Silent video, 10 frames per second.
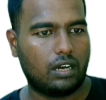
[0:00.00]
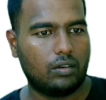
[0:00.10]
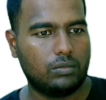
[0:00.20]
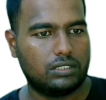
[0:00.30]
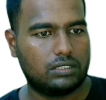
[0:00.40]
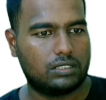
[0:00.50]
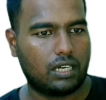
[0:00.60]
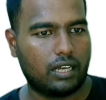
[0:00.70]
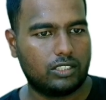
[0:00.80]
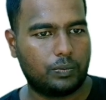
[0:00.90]
How much
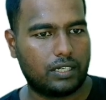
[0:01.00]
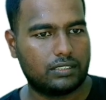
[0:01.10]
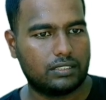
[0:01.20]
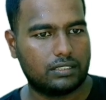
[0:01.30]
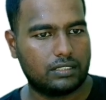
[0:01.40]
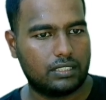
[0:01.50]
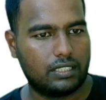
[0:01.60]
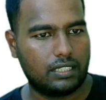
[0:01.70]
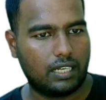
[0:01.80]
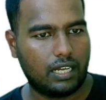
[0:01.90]
charge passes
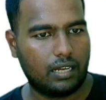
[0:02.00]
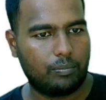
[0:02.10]
a